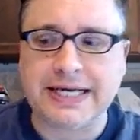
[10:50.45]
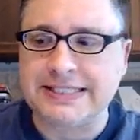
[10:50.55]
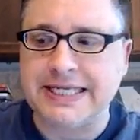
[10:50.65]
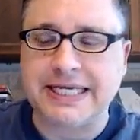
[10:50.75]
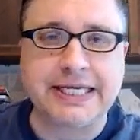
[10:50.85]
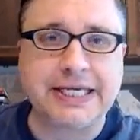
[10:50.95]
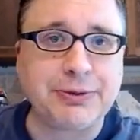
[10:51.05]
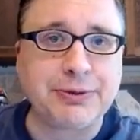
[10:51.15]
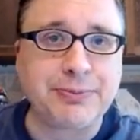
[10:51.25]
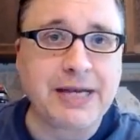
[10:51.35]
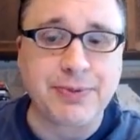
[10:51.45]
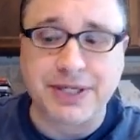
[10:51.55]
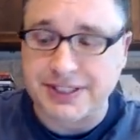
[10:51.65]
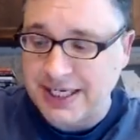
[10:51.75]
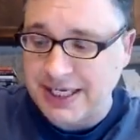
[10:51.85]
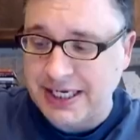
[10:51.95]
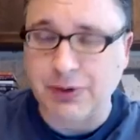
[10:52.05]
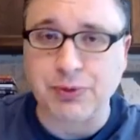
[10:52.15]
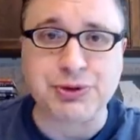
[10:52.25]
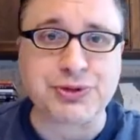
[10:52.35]
and taking commandment
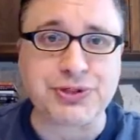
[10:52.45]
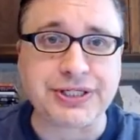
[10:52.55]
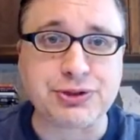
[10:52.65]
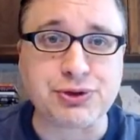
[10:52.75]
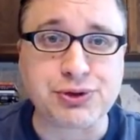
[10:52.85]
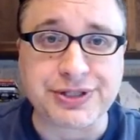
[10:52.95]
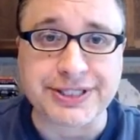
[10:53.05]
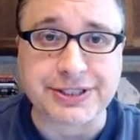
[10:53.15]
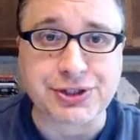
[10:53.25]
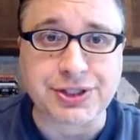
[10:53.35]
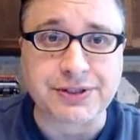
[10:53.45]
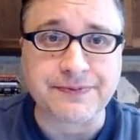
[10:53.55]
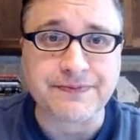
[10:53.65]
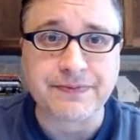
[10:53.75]
and reducing it to tradition.